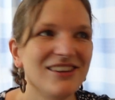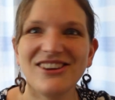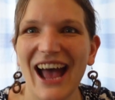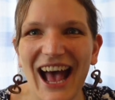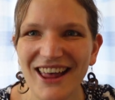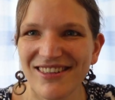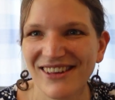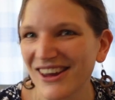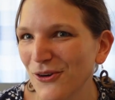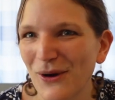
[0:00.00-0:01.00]
to
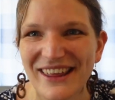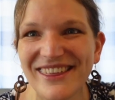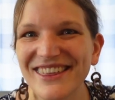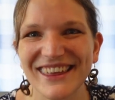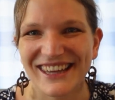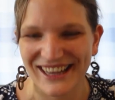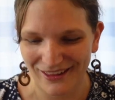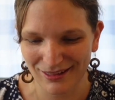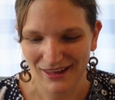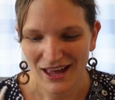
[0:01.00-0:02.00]
ask
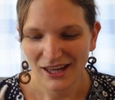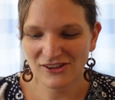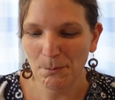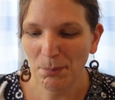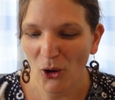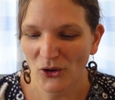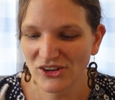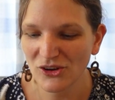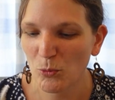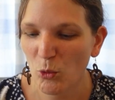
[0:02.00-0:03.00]
questions, to
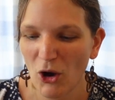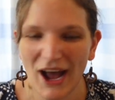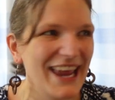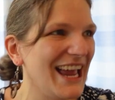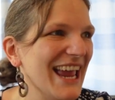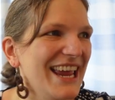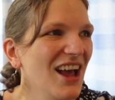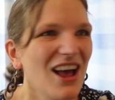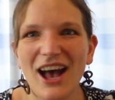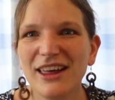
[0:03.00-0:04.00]
ponder why
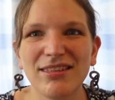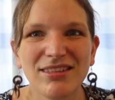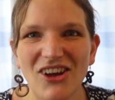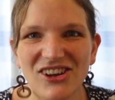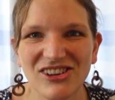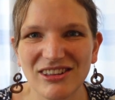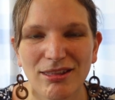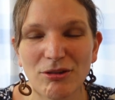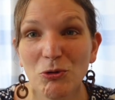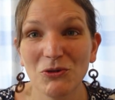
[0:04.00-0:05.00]
a certain
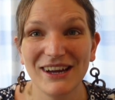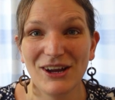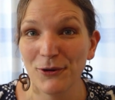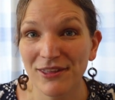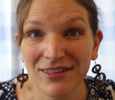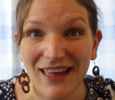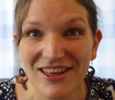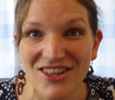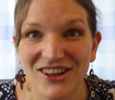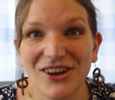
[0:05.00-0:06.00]
story or
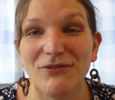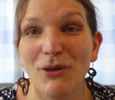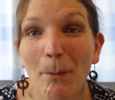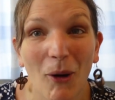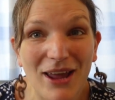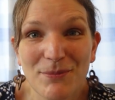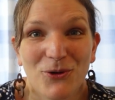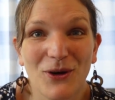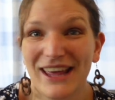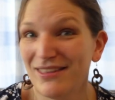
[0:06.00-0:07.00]
section of the
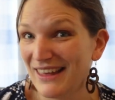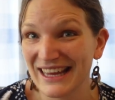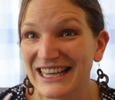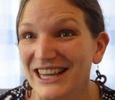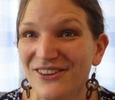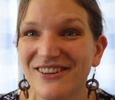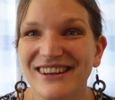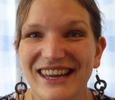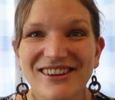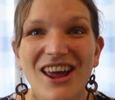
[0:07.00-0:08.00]
Bible is
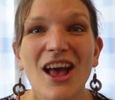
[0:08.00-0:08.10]
included.